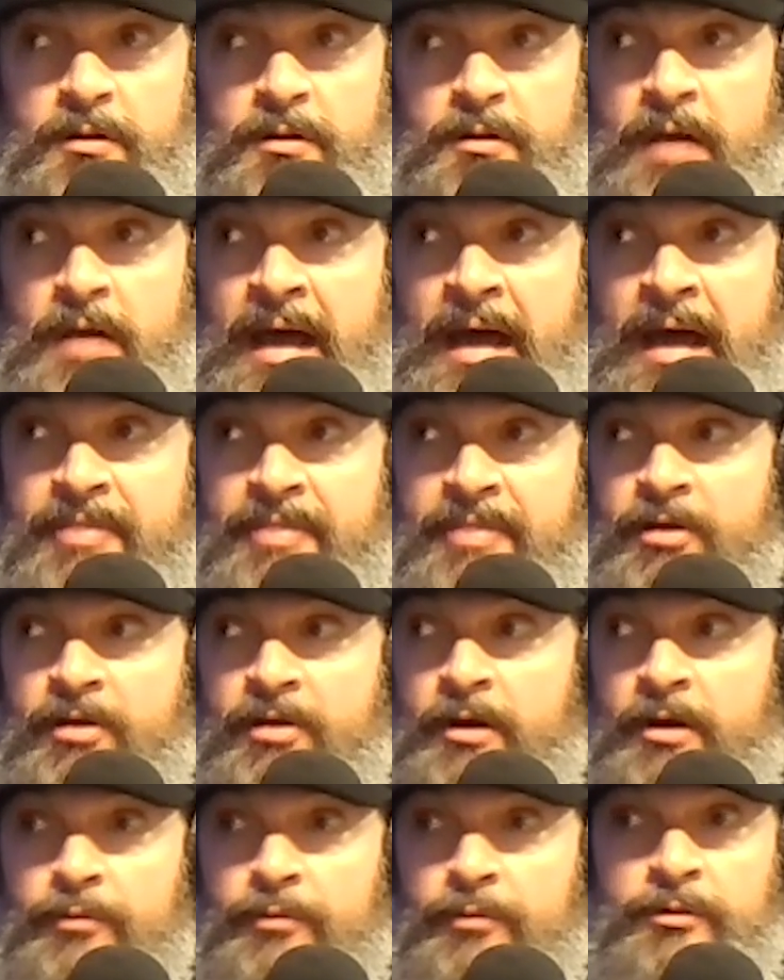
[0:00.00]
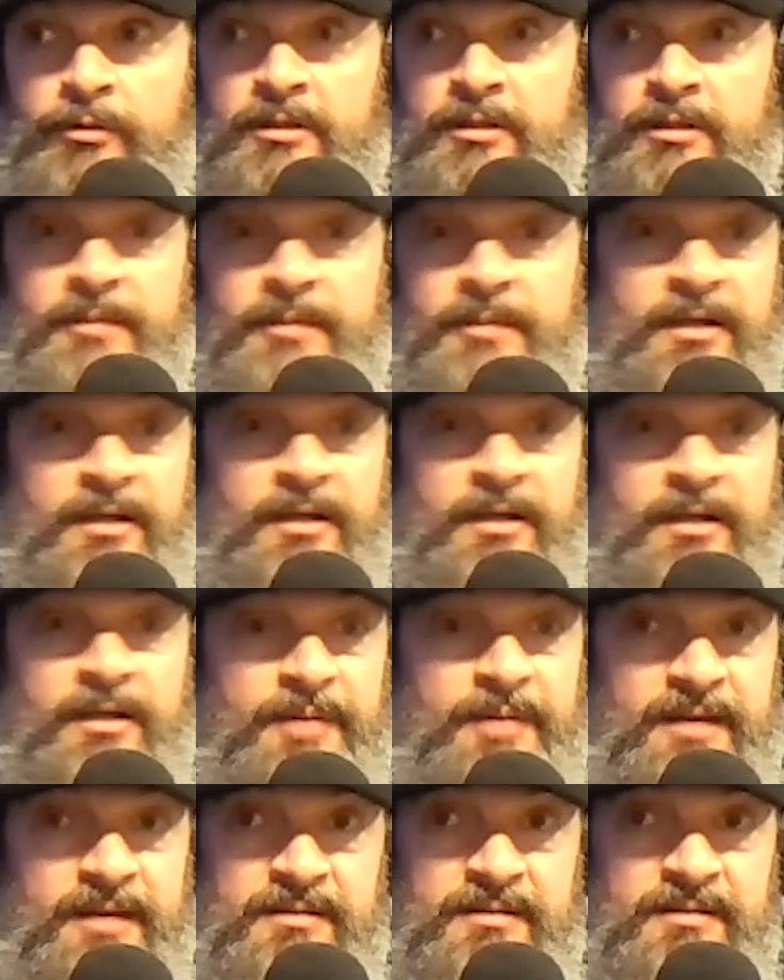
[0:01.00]
I thought, a really big company
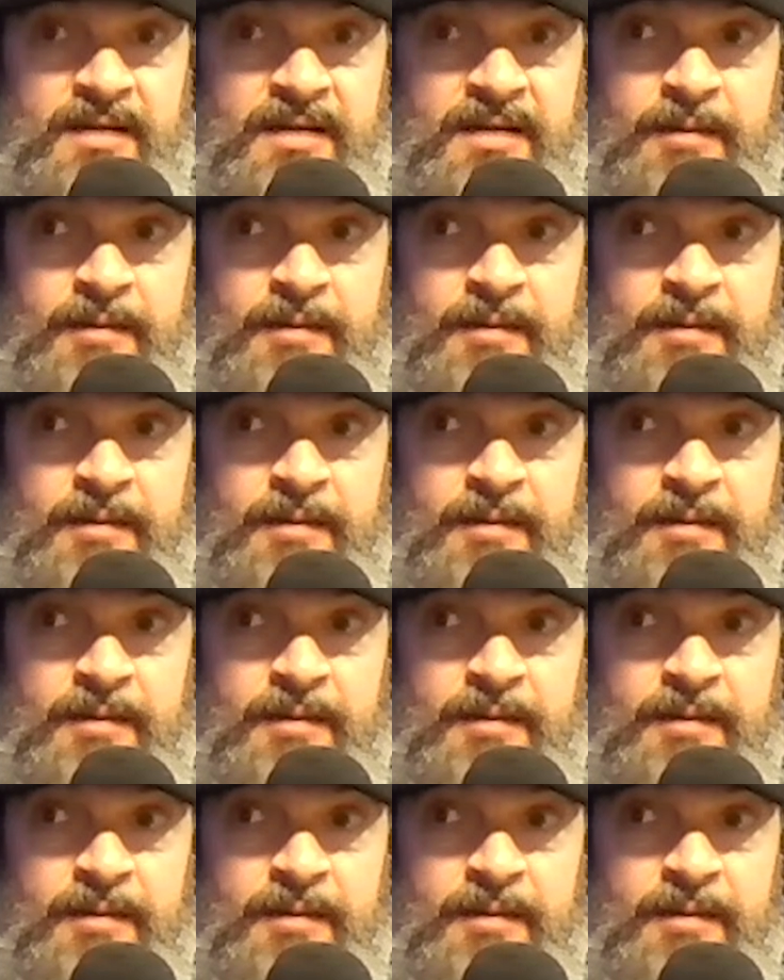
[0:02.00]
at the time.